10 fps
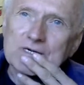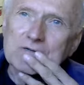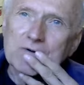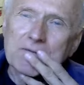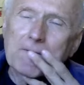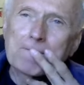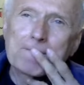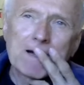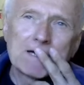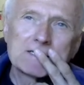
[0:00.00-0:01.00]
by the way.
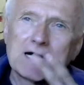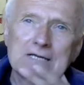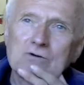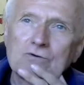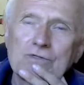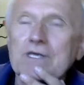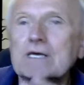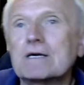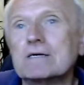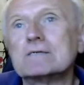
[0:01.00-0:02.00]
I don't
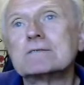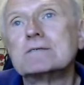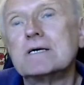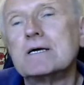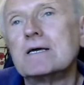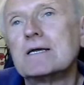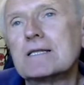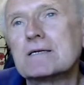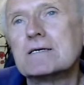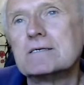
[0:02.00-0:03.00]
think
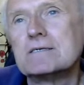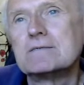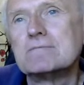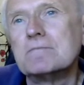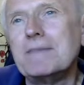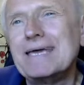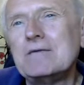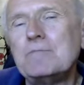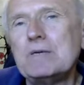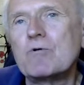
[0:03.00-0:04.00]

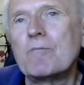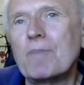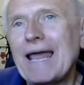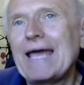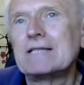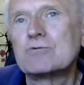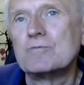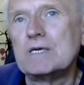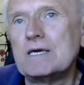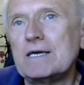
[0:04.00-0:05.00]
many people plan to
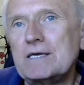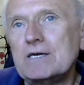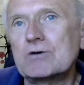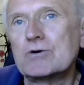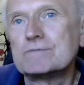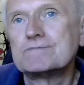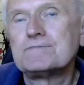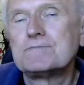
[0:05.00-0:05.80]
be a hero.